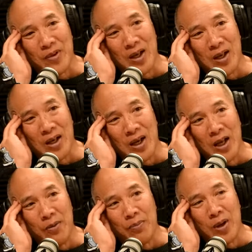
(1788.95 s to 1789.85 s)
uh,
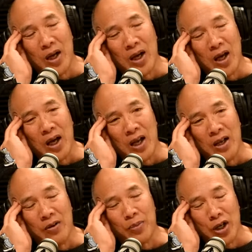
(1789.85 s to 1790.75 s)
and
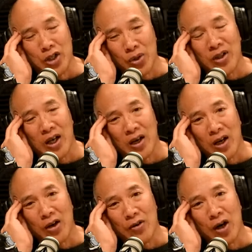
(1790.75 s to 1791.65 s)
and by doing that, I
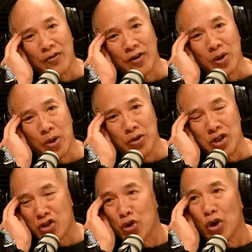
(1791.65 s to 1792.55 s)
ho- hopefully it won't
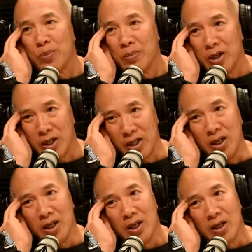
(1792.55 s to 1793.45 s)
destroy me,
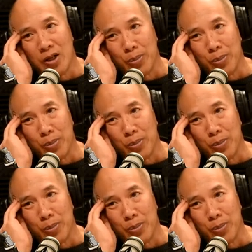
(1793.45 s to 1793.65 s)
Mm-mm.